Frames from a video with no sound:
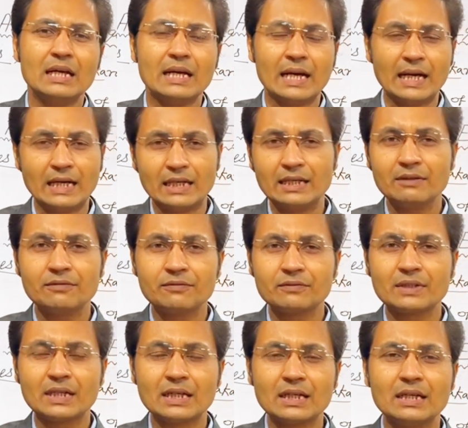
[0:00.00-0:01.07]
and if
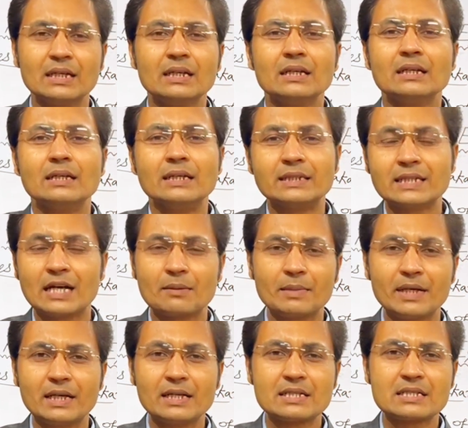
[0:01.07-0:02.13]
the
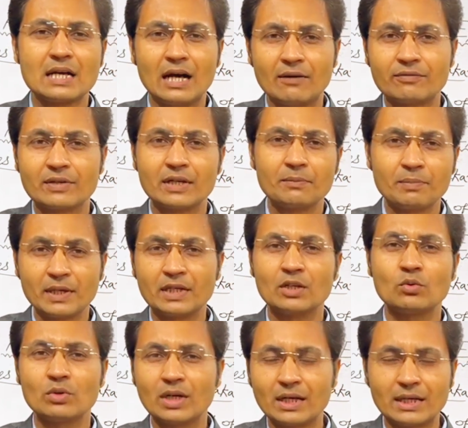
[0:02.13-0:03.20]
retirement is after a
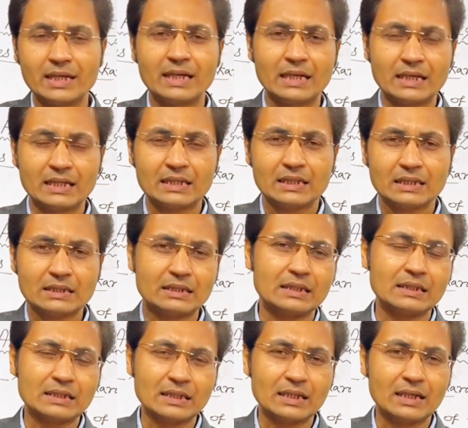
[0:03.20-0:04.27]
particular date,
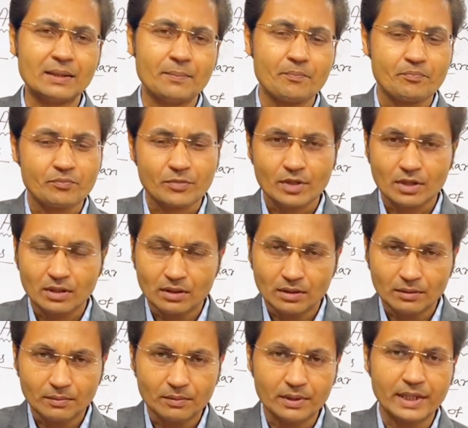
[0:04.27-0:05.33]
then the
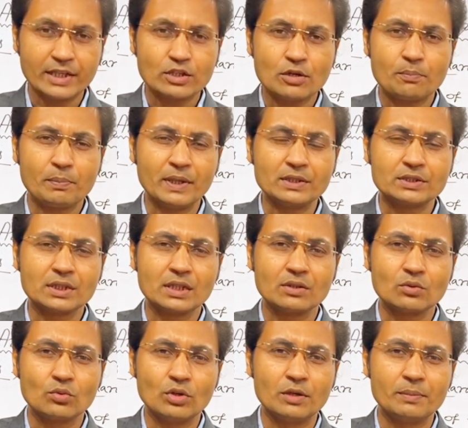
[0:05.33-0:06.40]
rate of pension
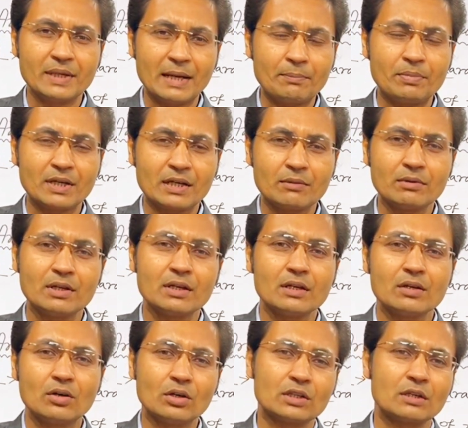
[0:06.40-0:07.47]
will be applicable
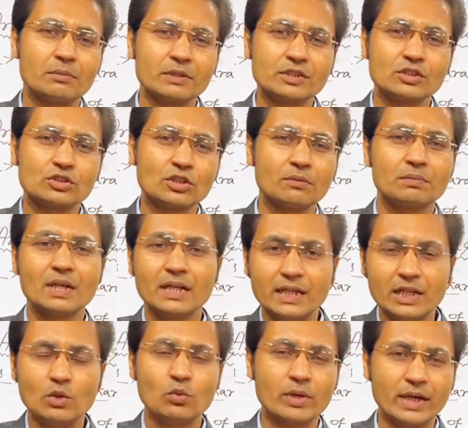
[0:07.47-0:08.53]
on the basis of the
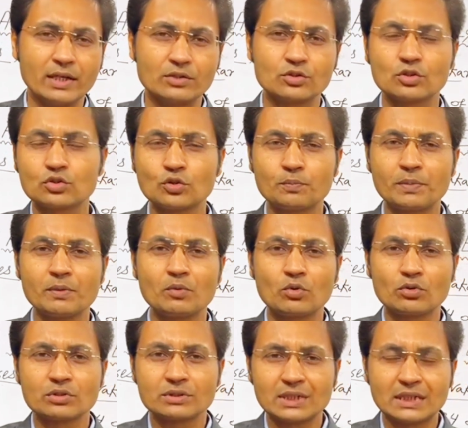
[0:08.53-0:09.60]
new rate. So Supreme
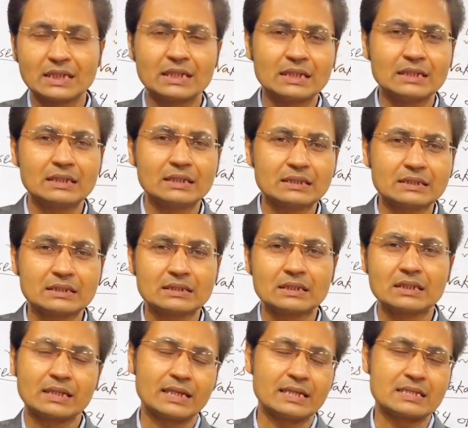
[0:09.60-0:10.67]
Court stated in this
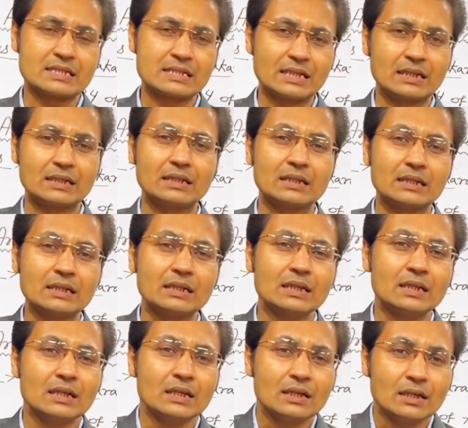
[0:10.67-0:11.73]
case that
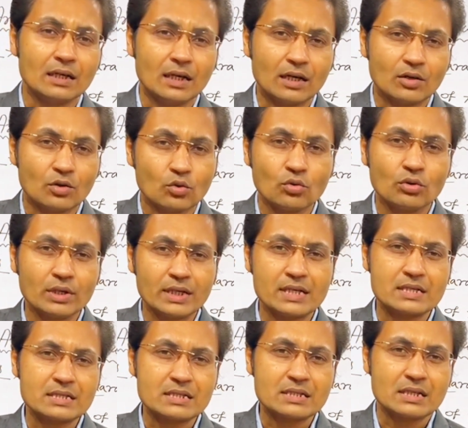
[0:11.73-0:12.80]
the rule
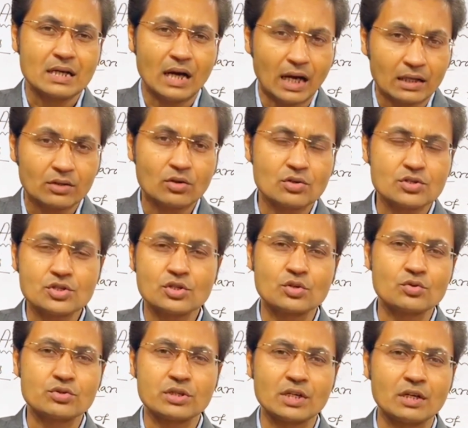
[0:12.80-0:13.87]
is
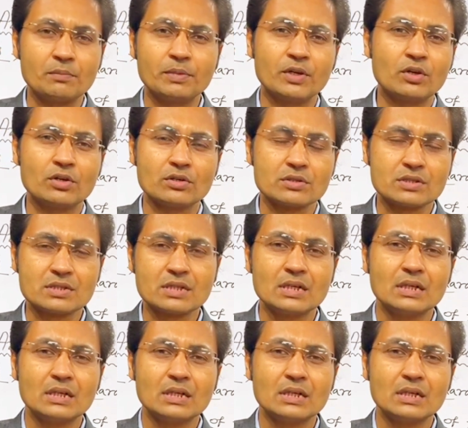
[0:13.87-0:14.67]
unconstitutional because